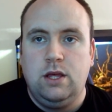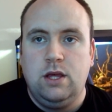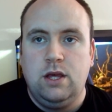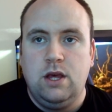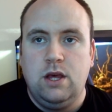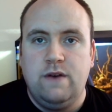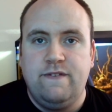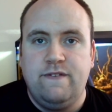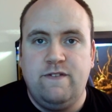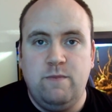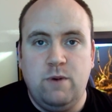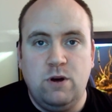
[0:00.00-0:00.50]

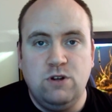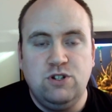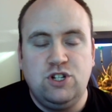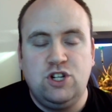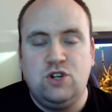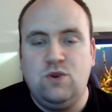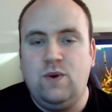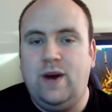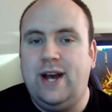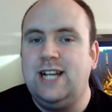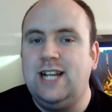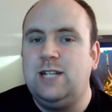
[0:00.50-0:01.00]
For most
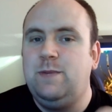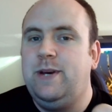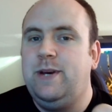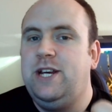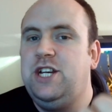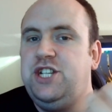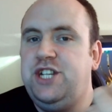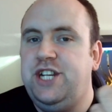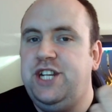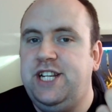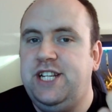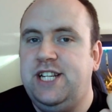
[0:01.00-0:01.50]
aquatic
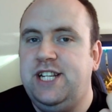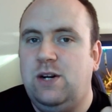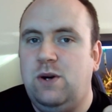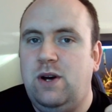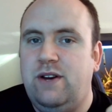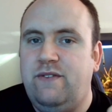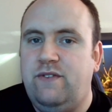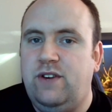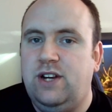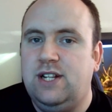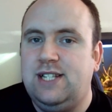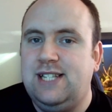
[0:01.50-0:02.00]
species,
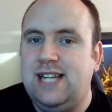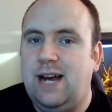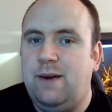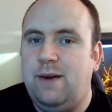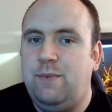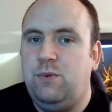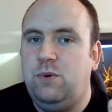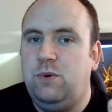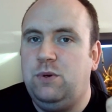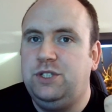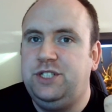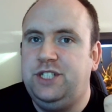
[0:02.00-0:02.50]
however, tap
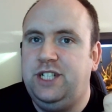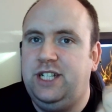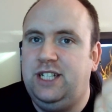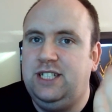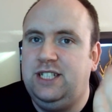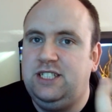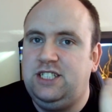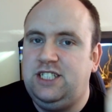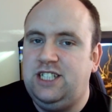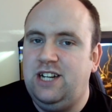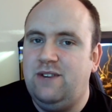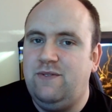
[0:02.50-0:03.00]
water is
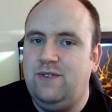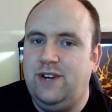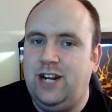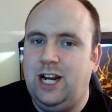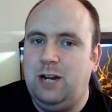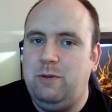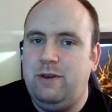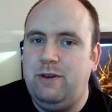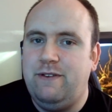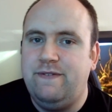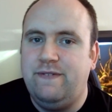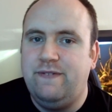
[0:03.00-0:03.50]
generally going
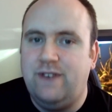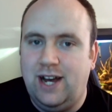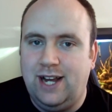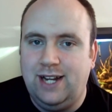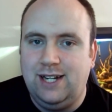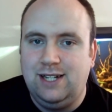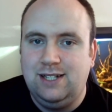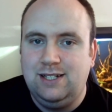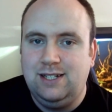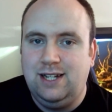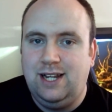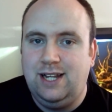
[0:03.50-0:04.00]
to be
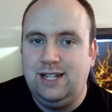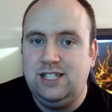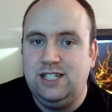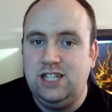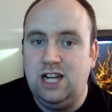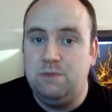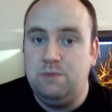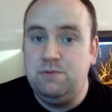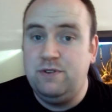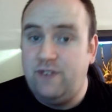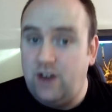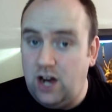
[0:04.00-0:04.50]
fine in
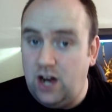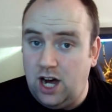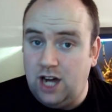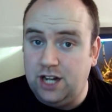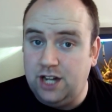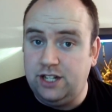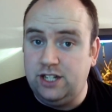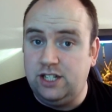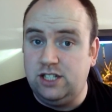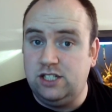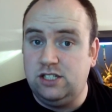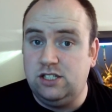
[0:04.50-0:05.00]
terms of
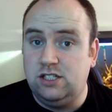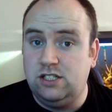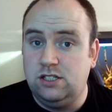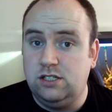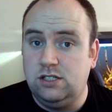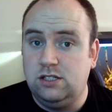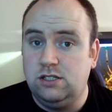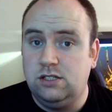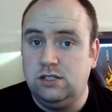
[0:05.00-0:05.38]
hardness.